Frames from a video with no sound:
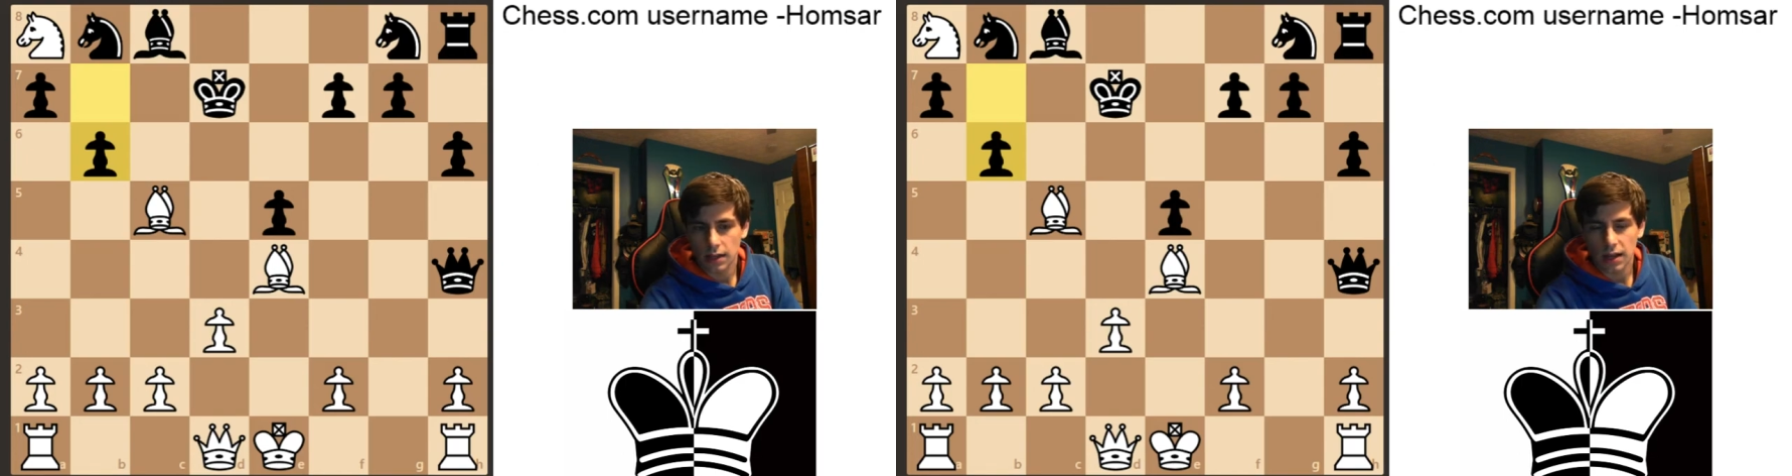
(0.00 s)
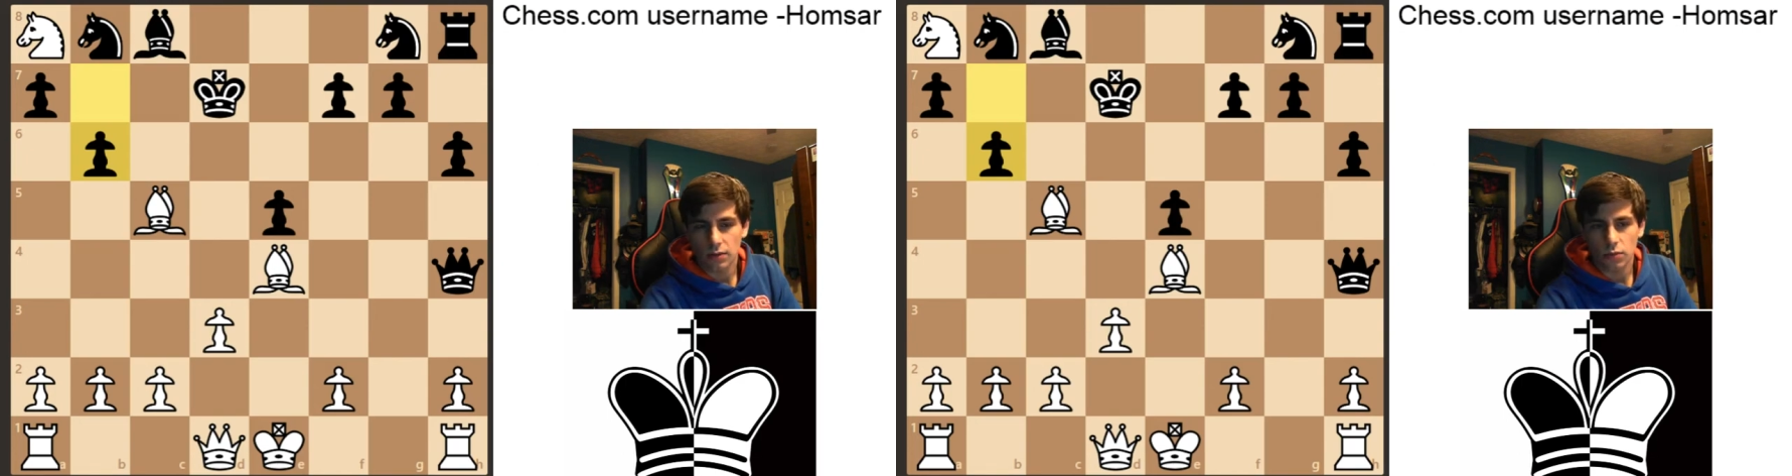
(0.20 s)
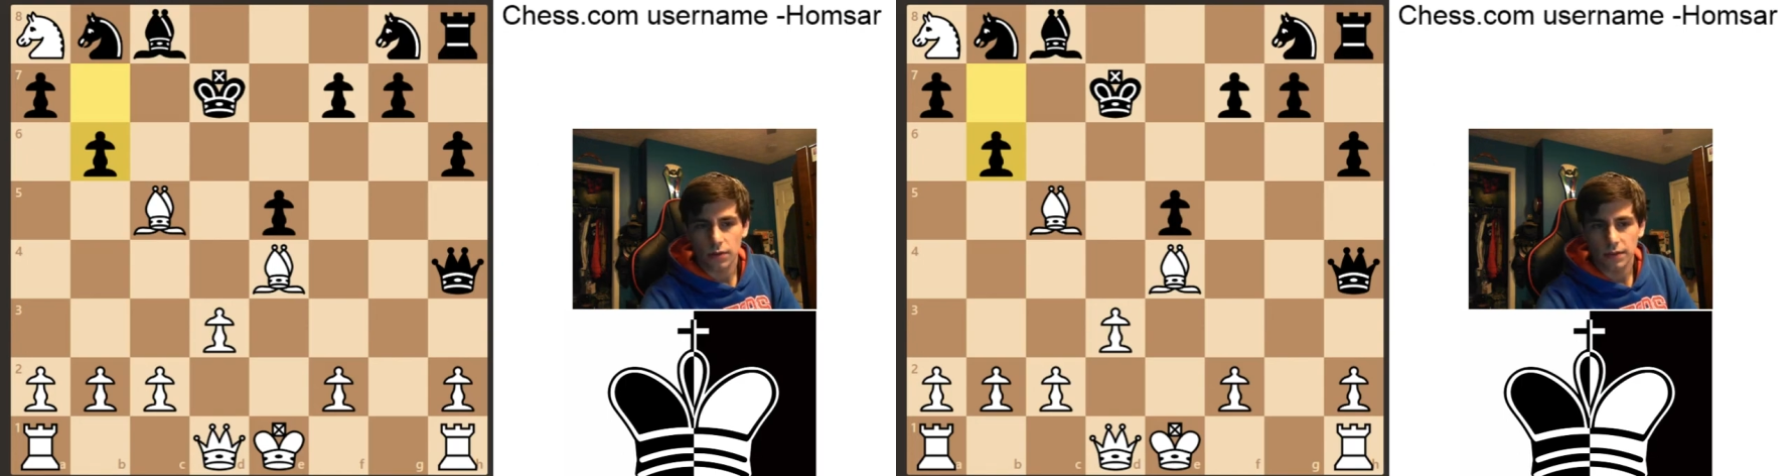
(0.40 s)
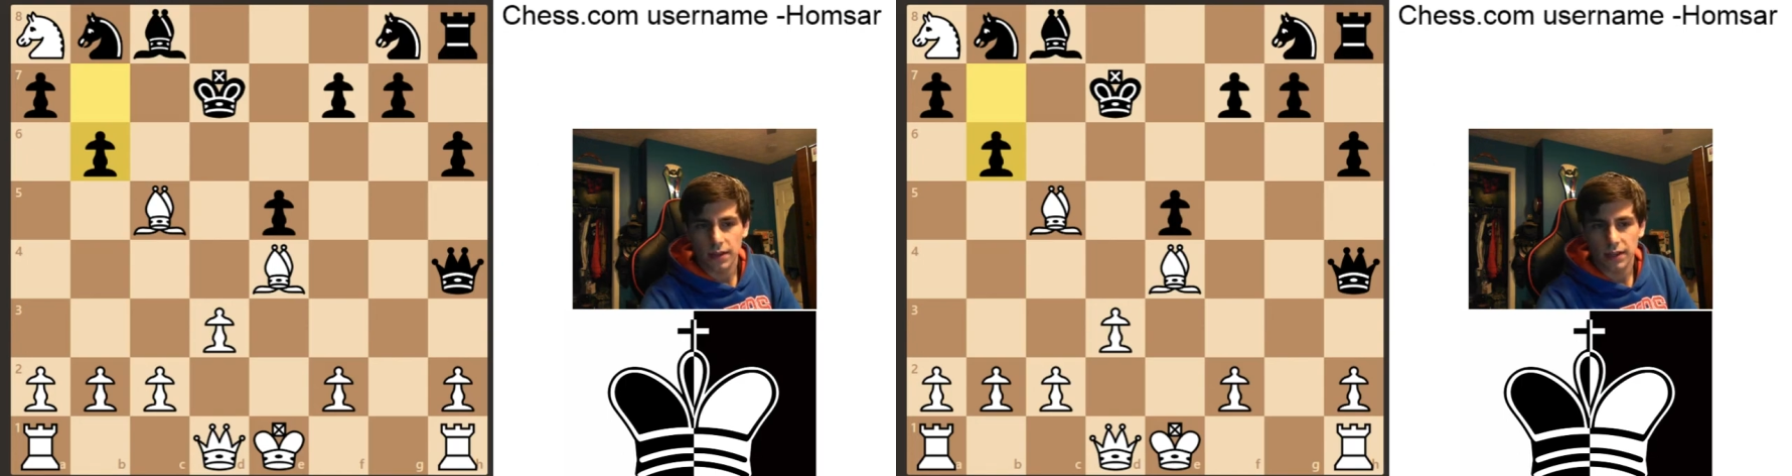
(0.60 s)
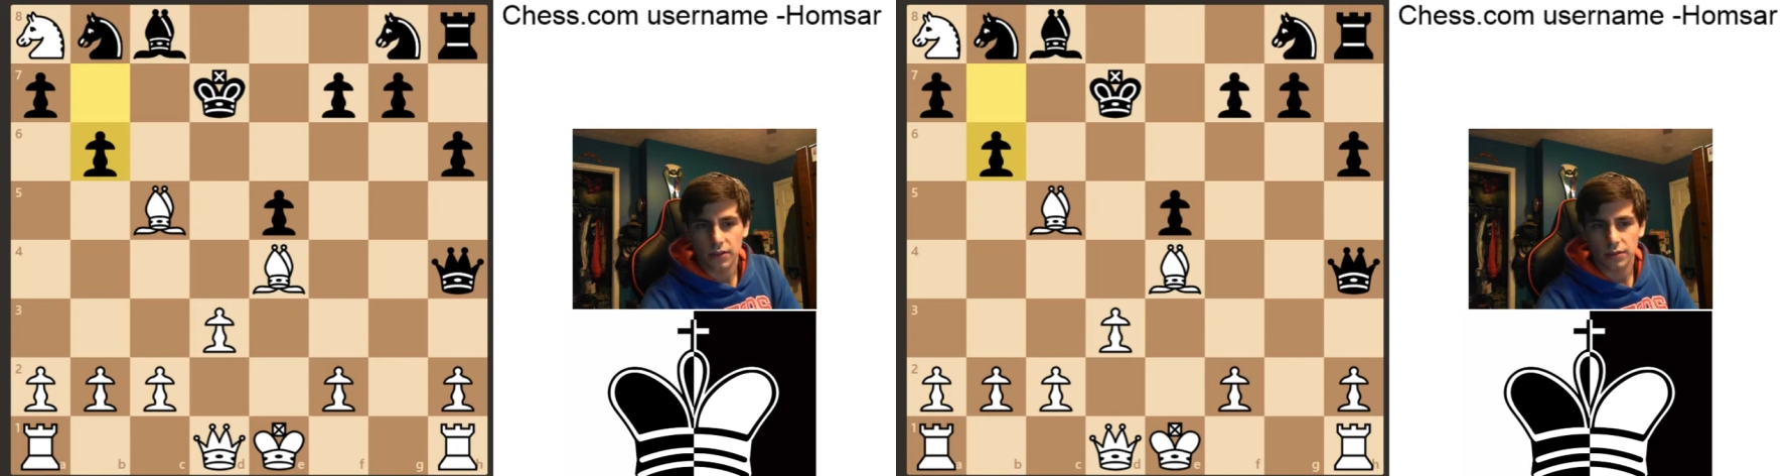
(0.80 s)
And one
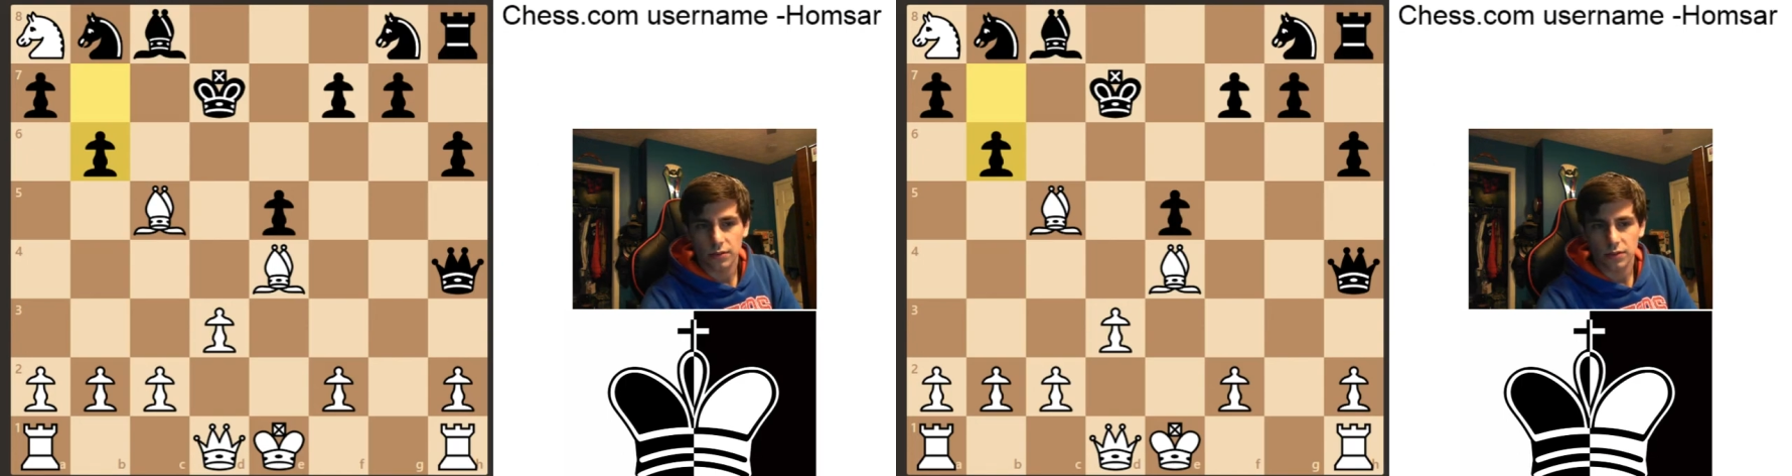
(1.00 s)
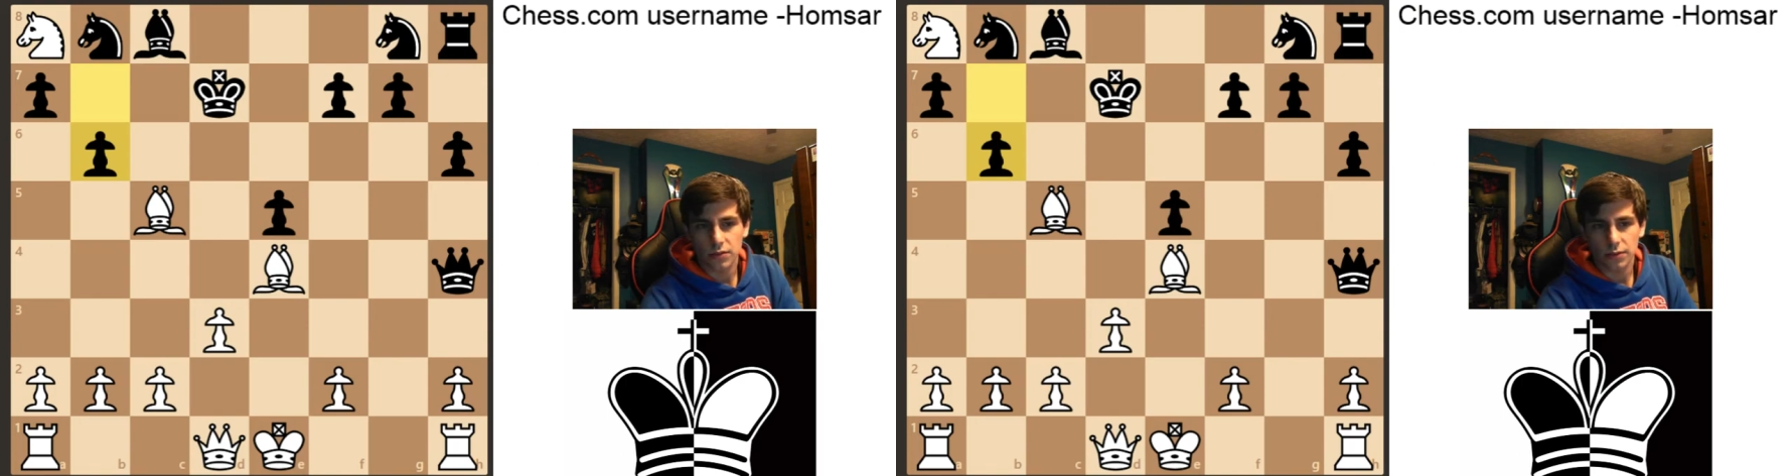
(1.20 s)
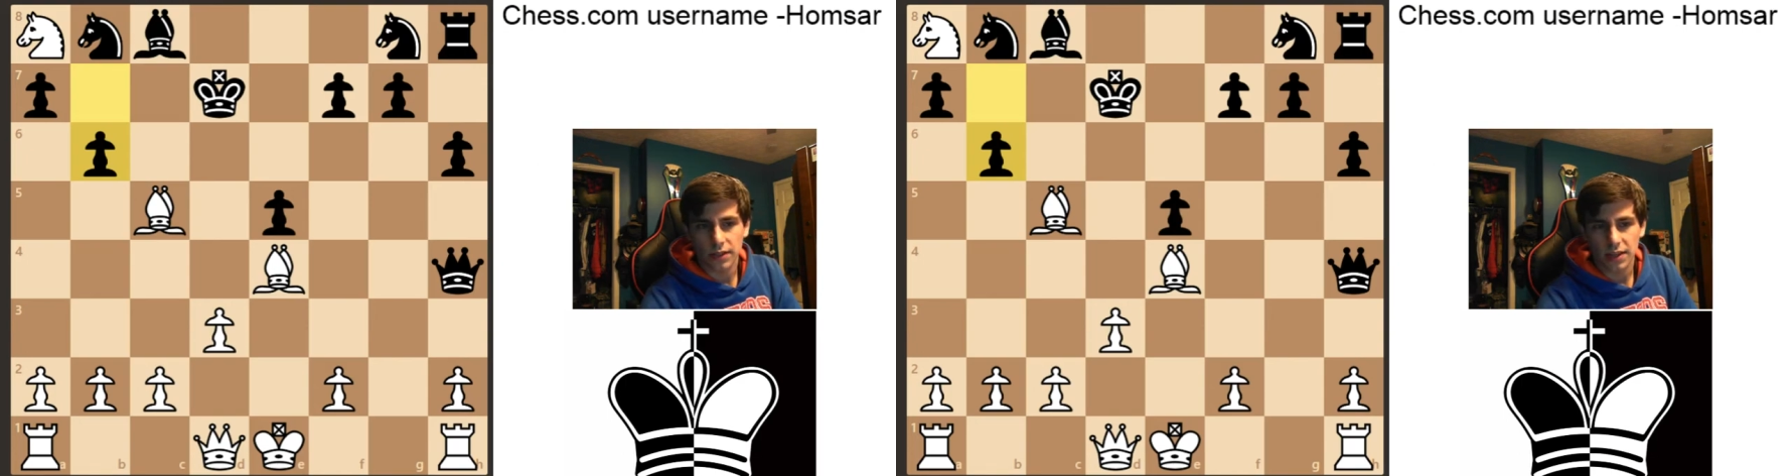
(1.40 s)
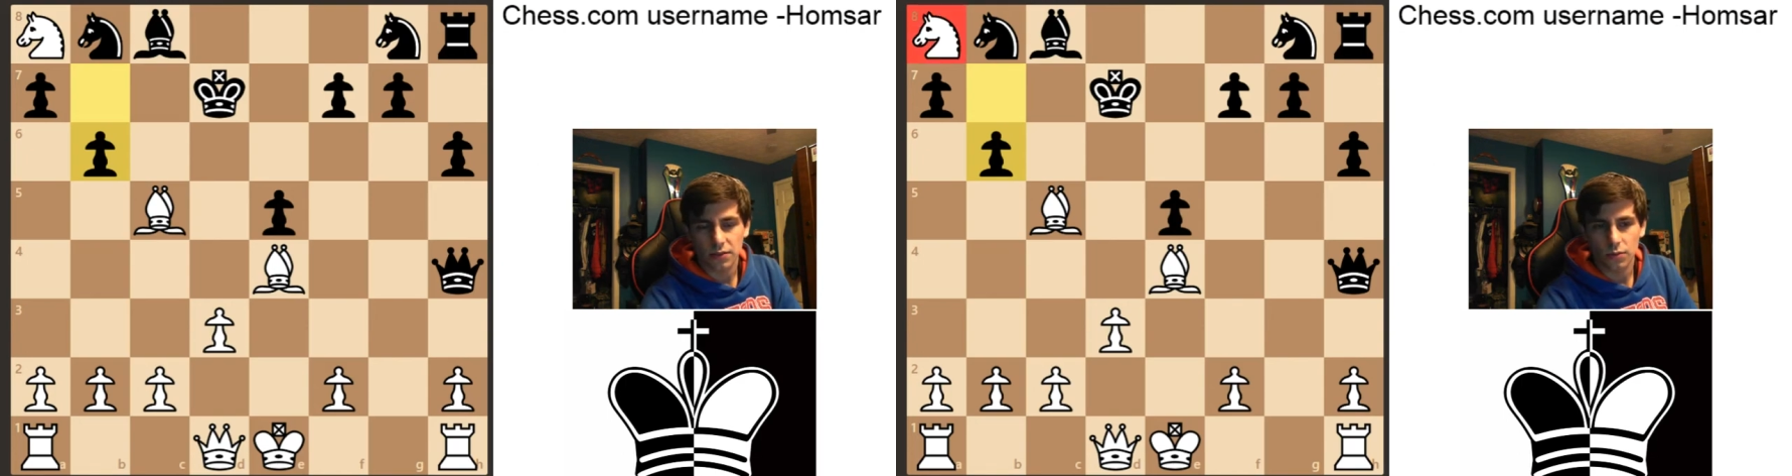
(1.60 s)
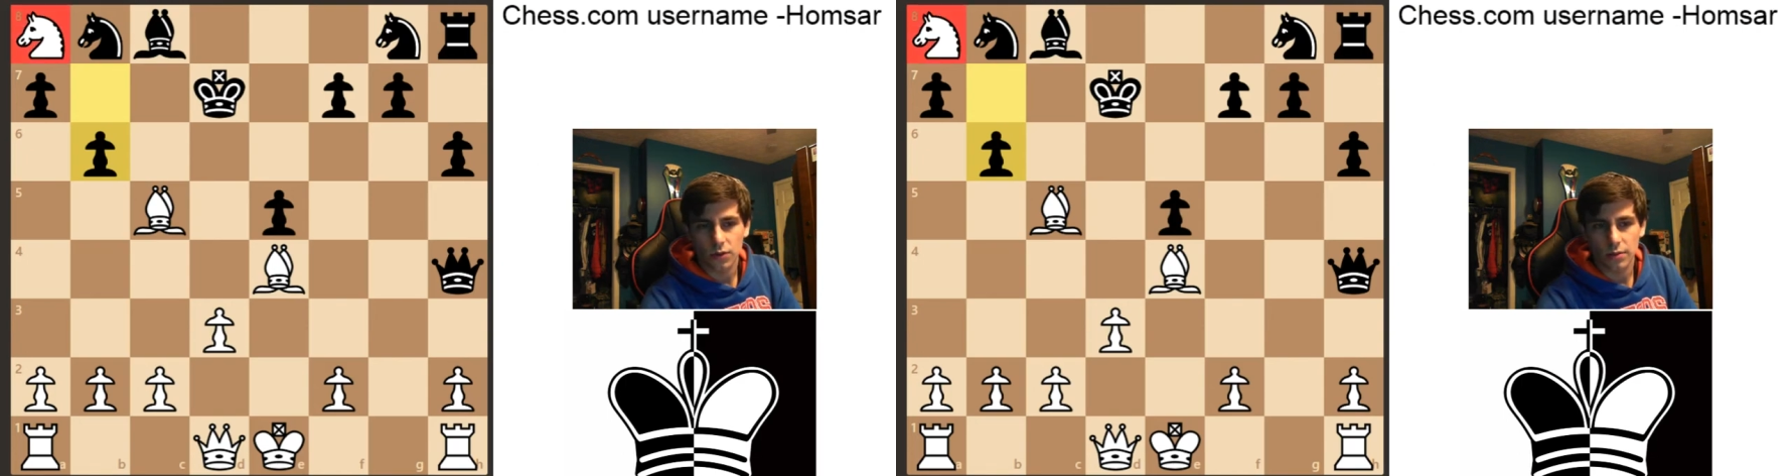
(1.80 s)
thing also is you don't really have
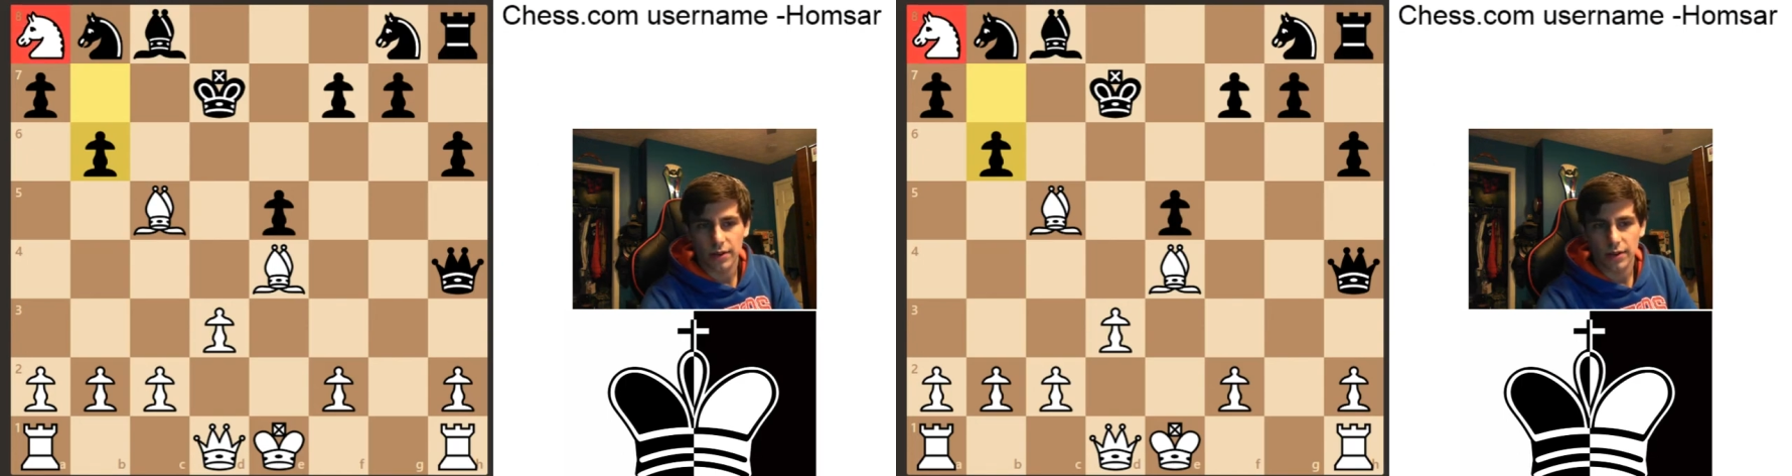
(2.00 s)
to worry